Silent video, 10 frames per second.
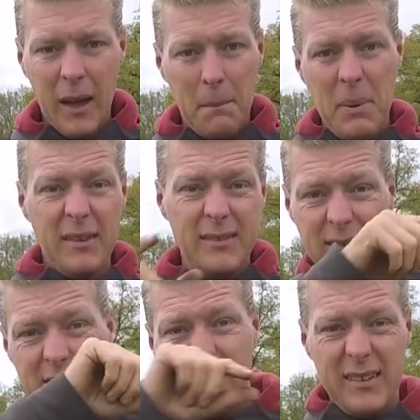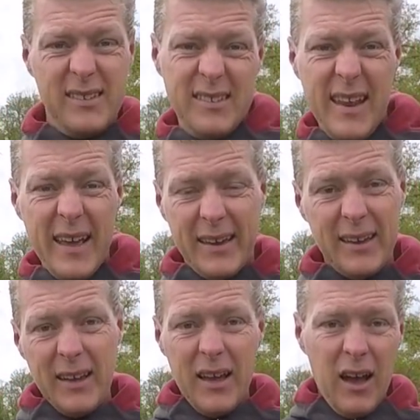pistol and a stick,
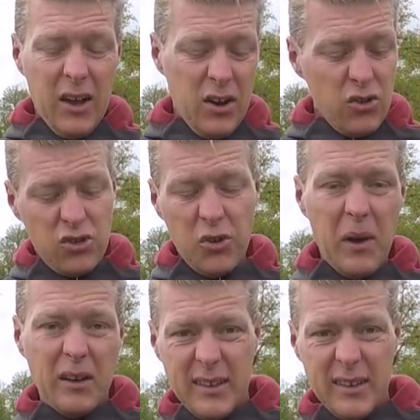and as you weld it